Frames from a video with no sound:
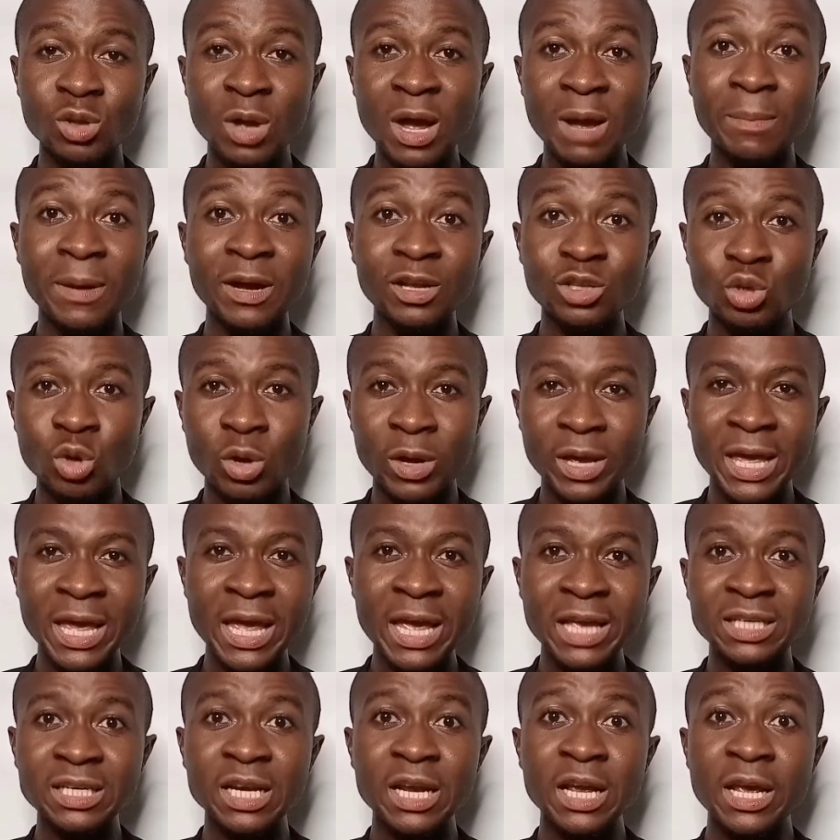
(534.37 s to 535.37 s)
is not about your
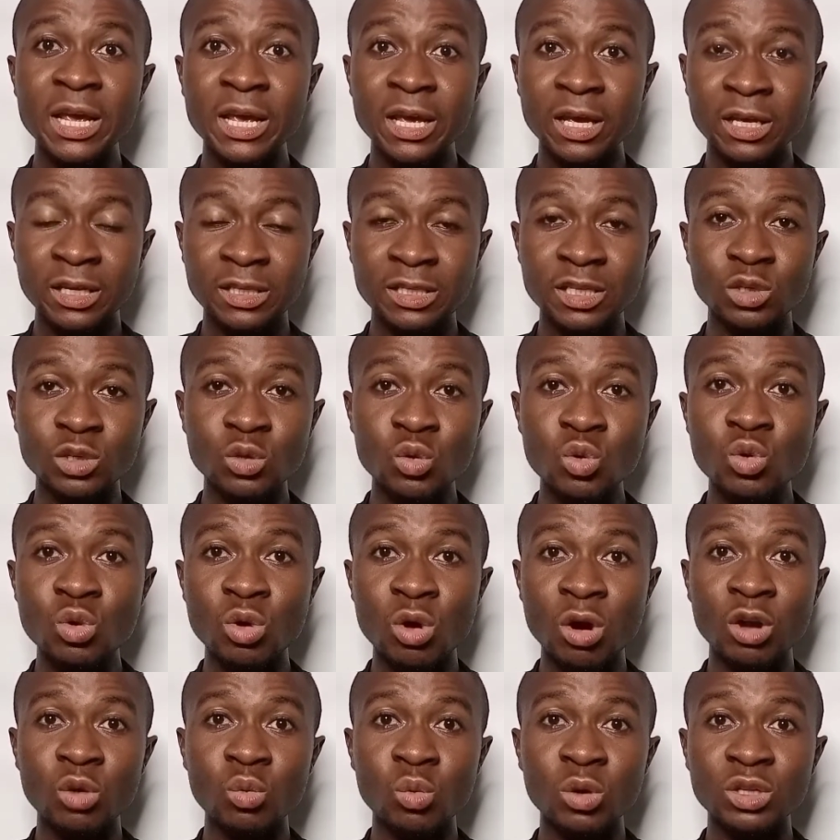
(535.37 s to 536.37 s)
age. It is who
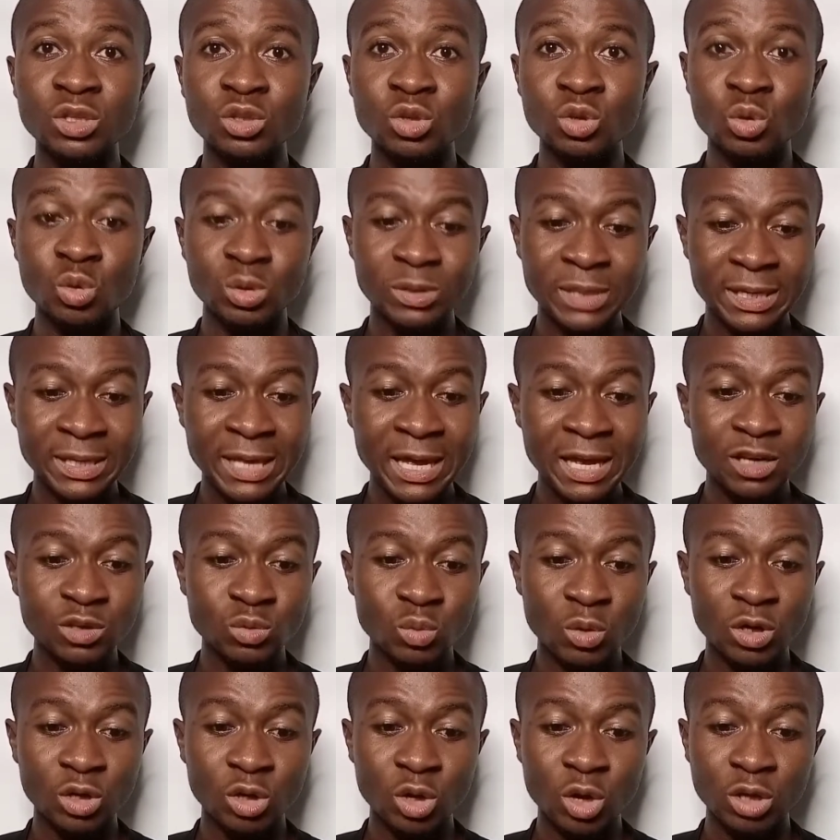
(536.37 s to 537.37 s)
God wants to use. And that
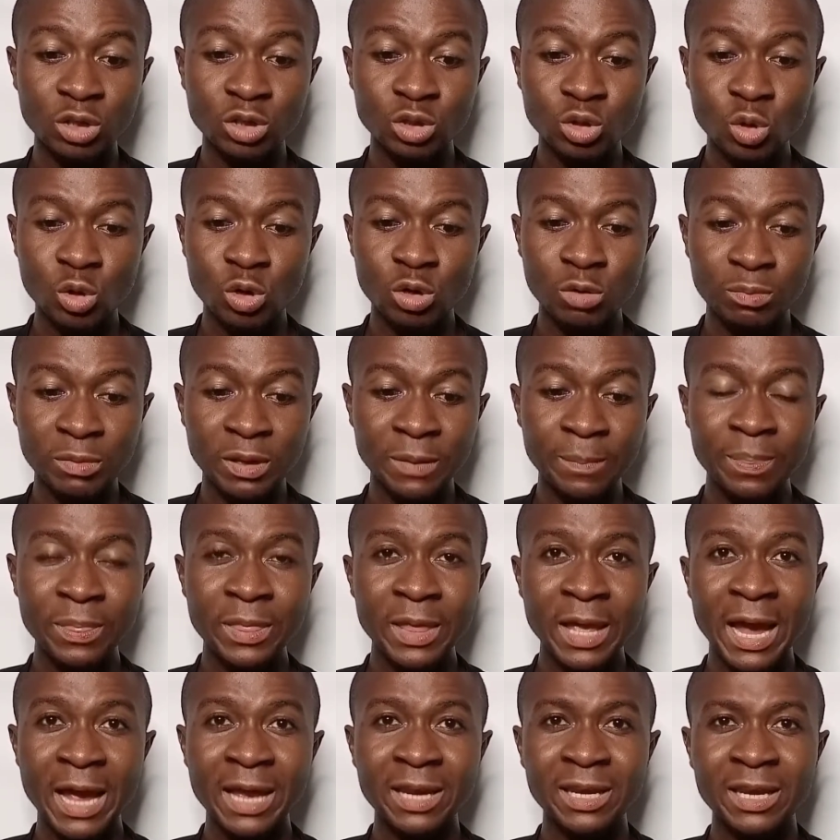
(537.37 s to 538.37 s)
is what God told me.
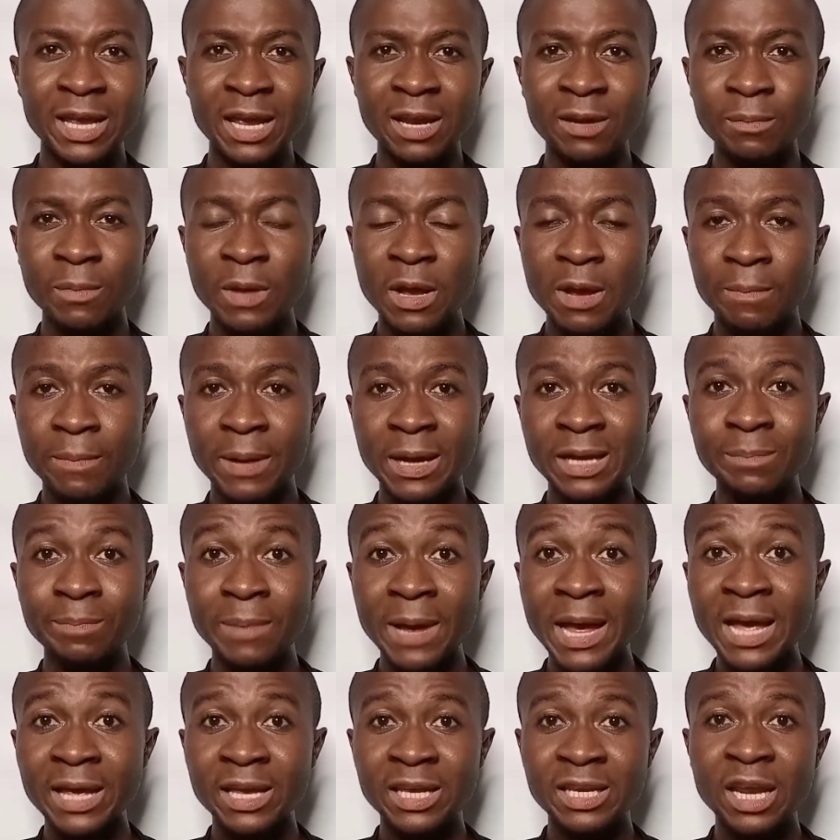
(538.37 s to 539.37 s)
And then pa-
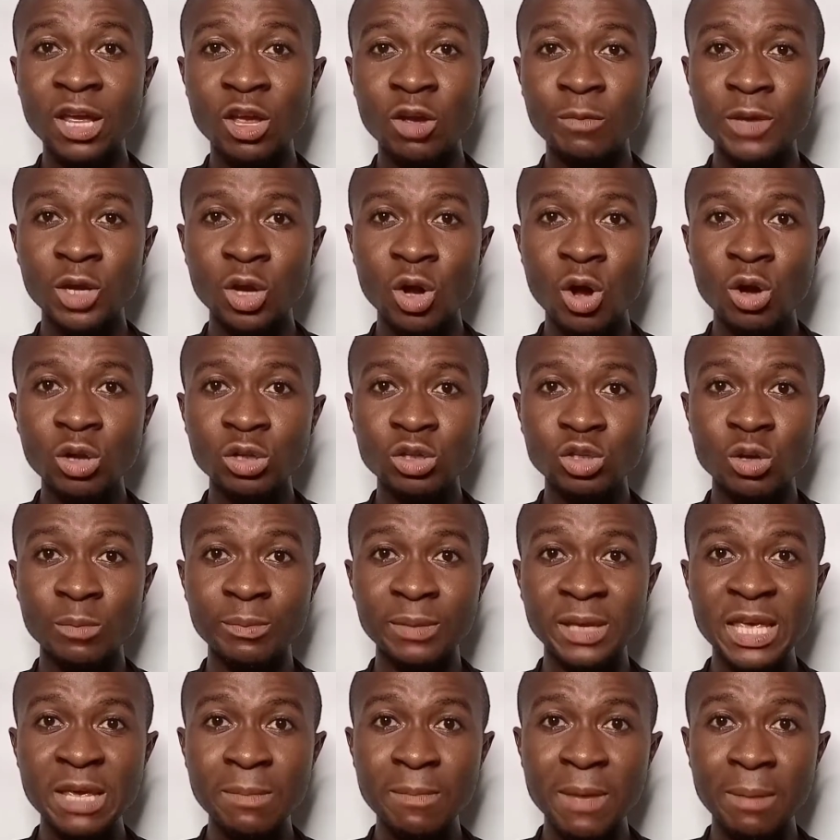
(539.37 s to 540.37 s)
Parakindayomi called
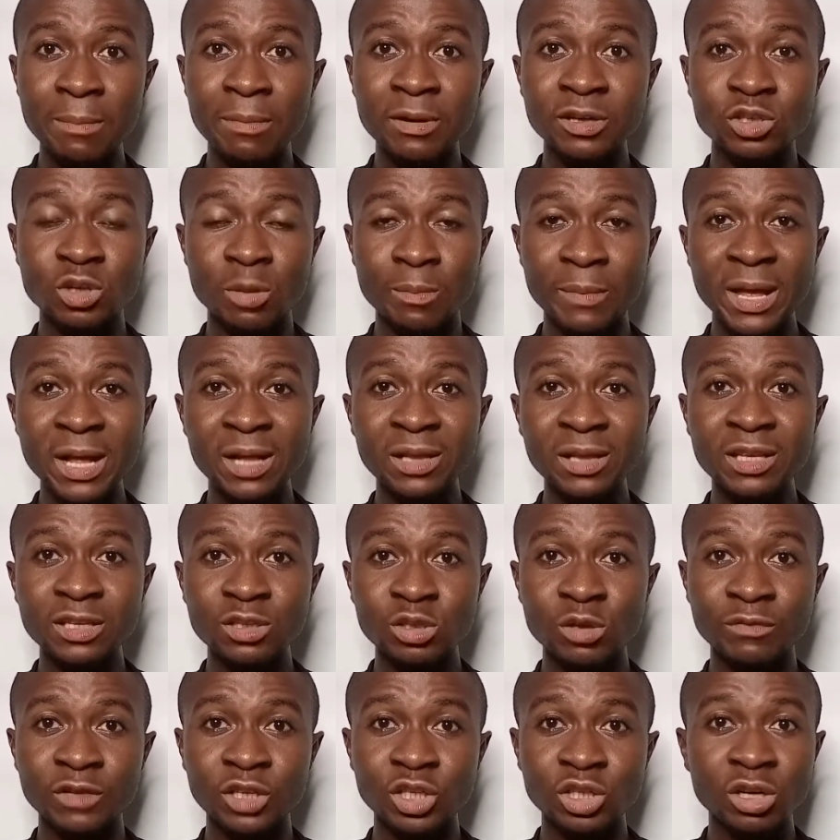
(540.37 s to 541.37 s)
some key members, some
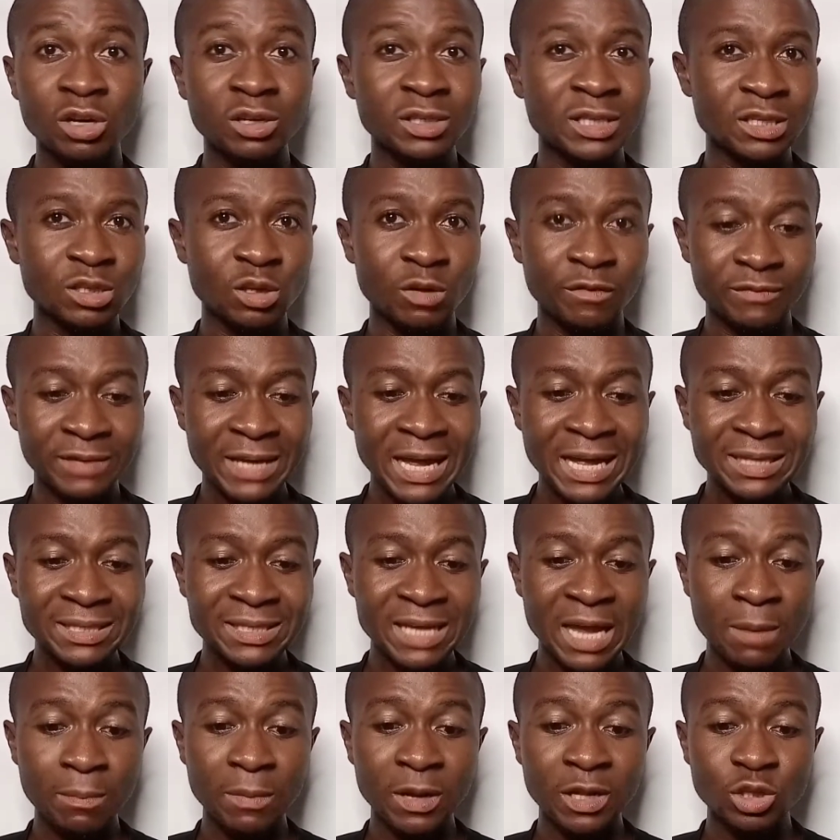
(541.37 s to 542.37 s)
elders of the church as of that
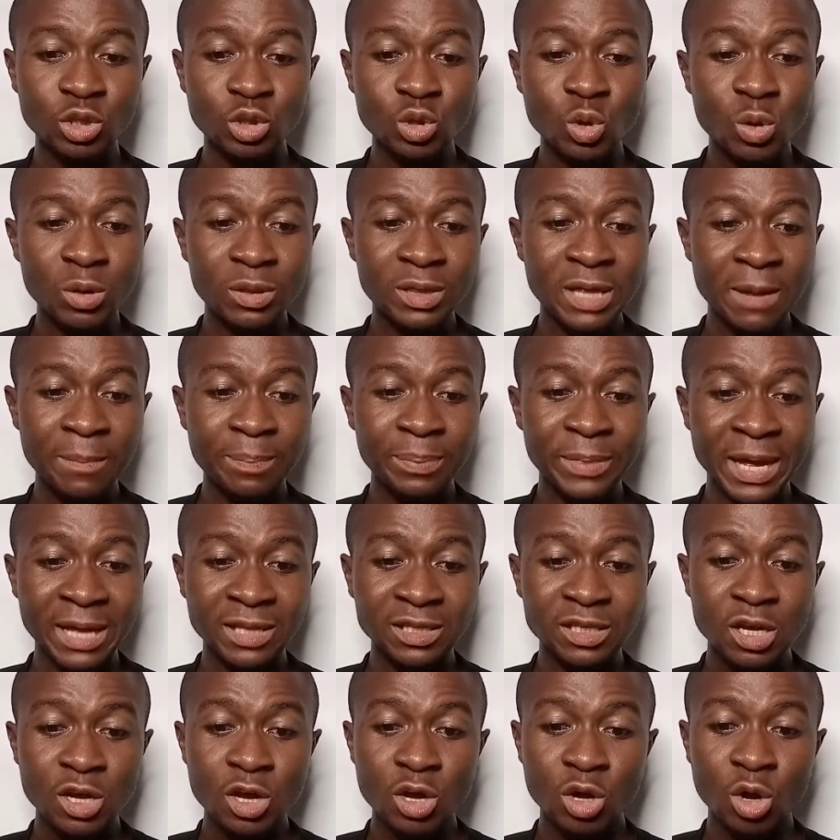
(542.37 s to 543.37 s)
time and told them
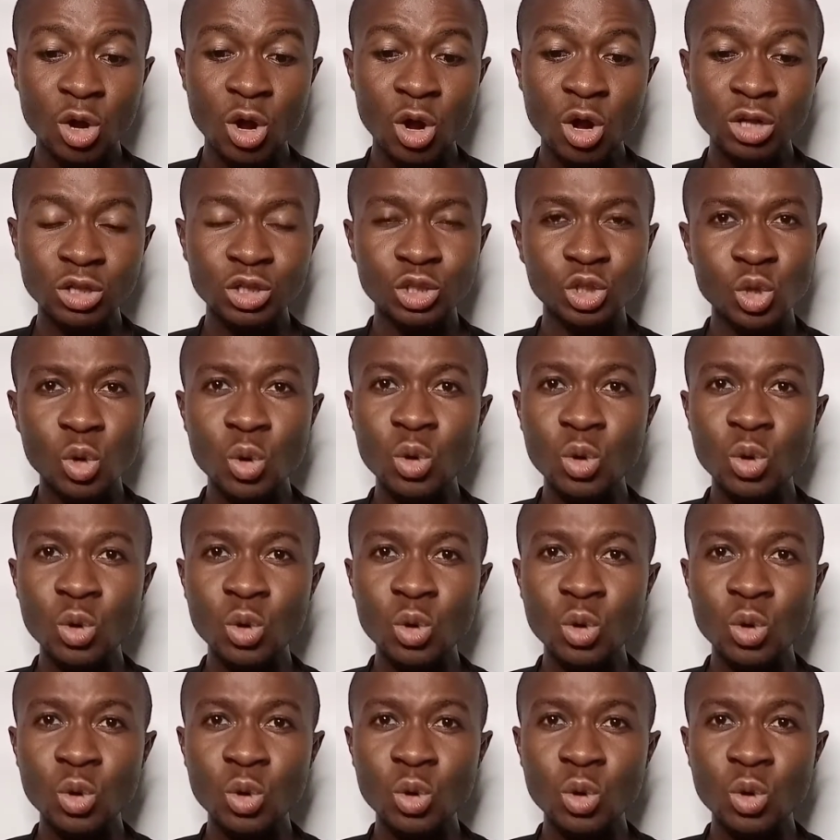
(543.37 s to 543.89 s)
that God